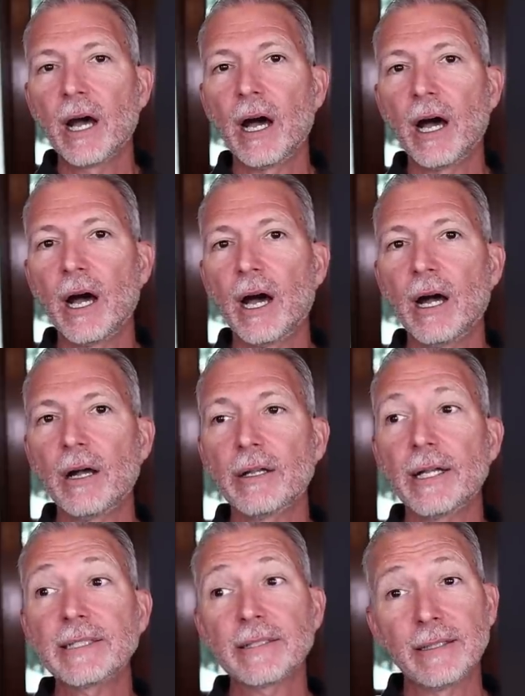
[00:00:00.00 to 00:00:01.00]
Uh,
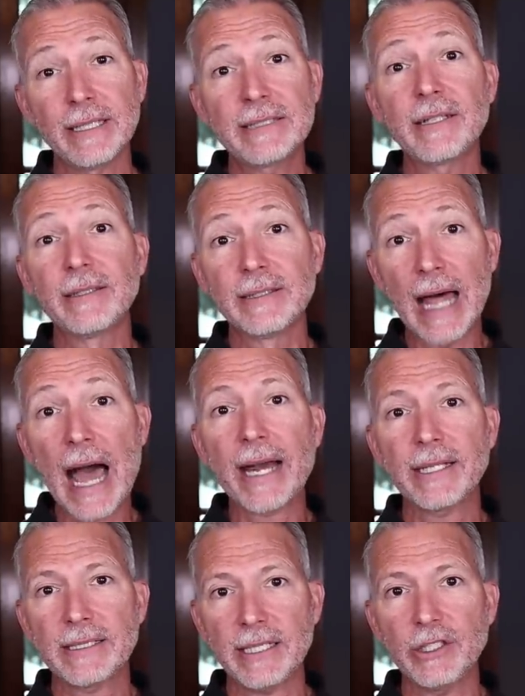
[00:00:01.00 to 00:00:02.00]
that's a, it's a lot
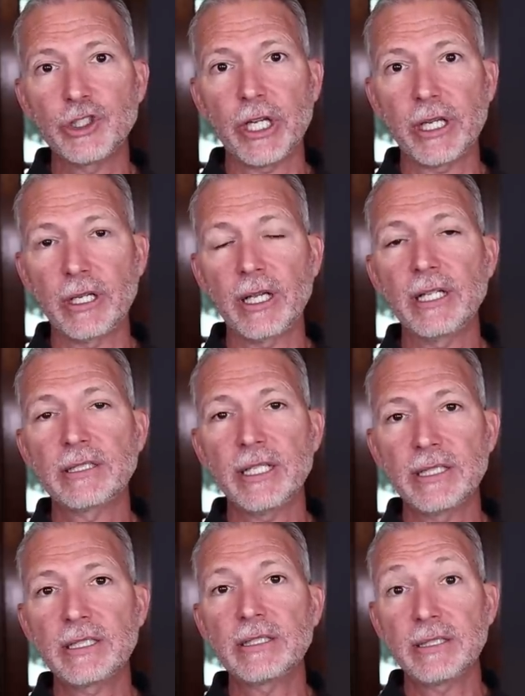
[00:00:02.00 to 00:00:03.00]
of teaching. It,
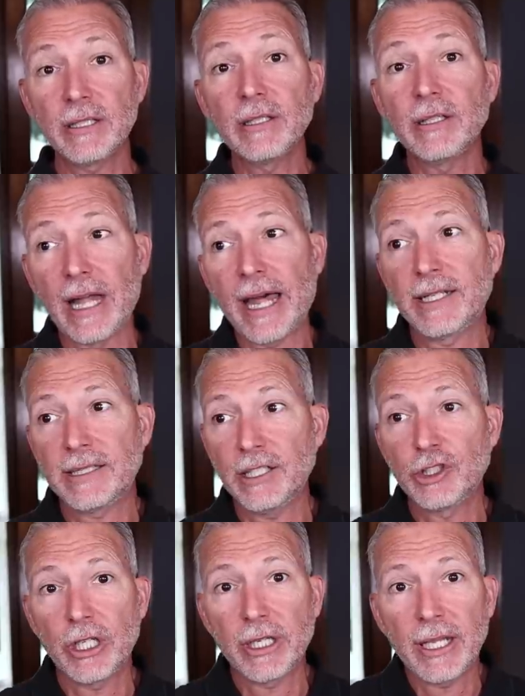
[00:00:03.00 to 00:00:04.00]
it's still a lot of
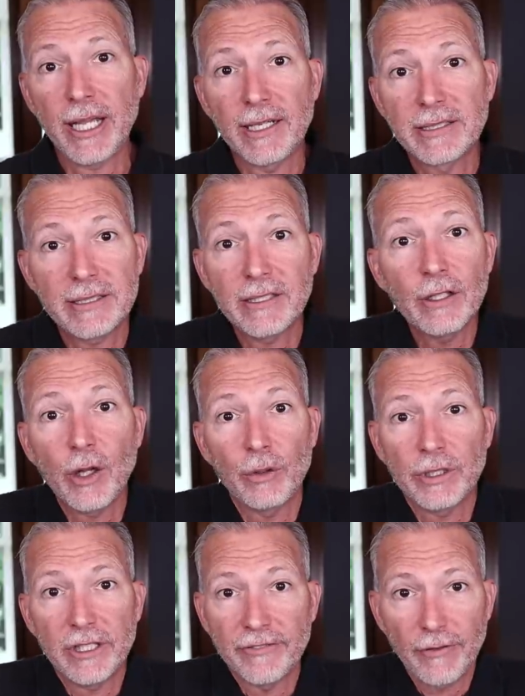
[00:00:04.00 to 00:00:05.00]
teaching, and it's still
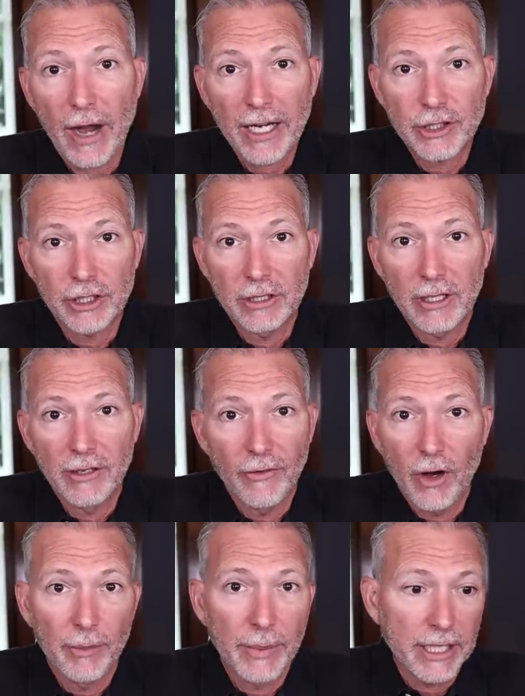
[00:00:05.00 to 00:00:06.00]
only a fraction of
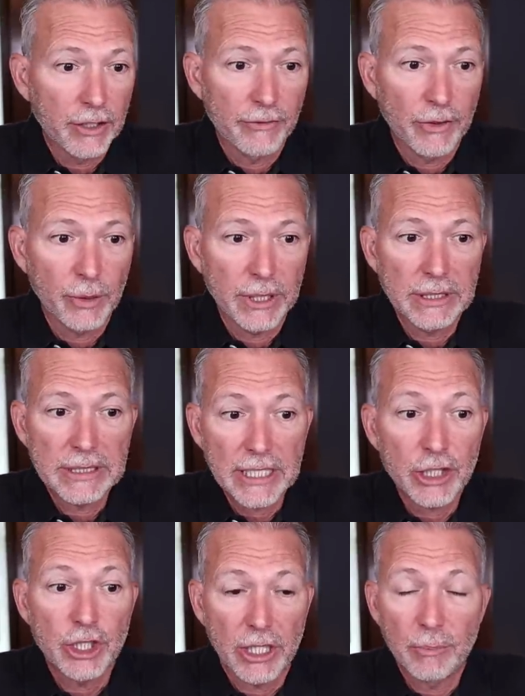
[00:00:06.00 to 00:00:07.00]
all my interviewing
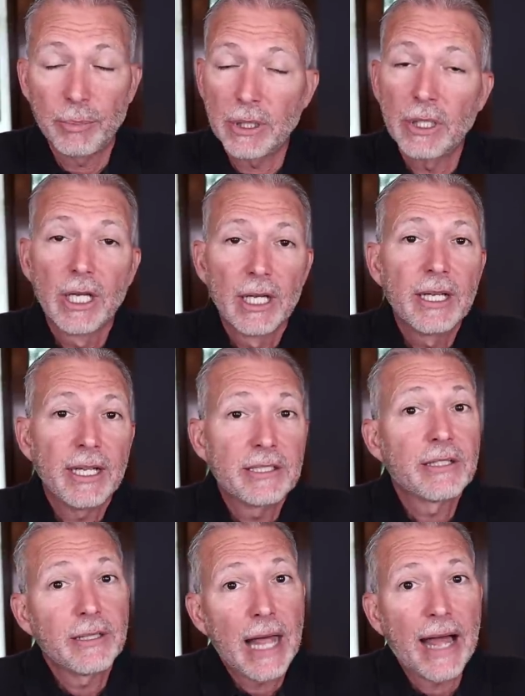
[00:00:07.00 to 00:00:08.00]
teaching, but
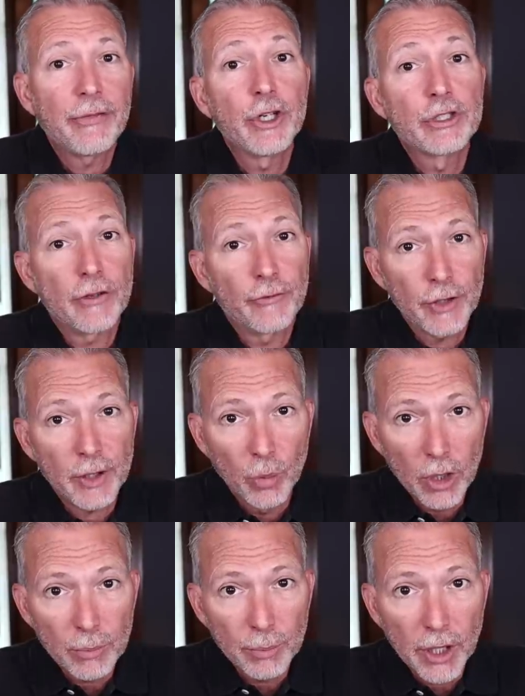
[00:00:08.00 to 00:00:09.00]
it's a lot. There's a free
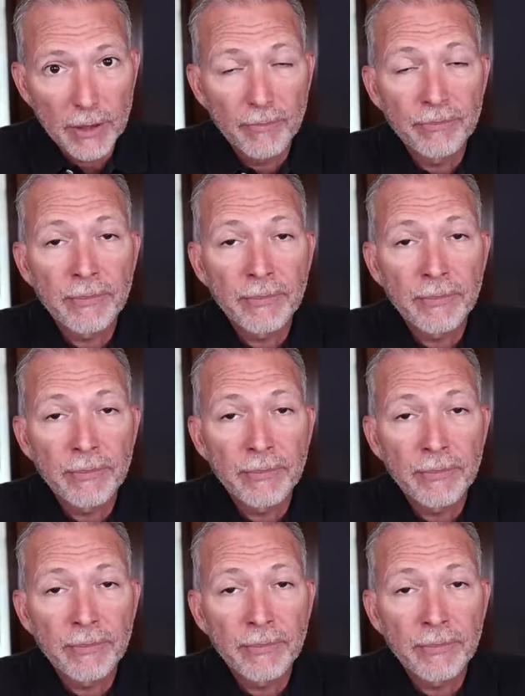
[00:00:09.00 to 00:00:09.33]
workbook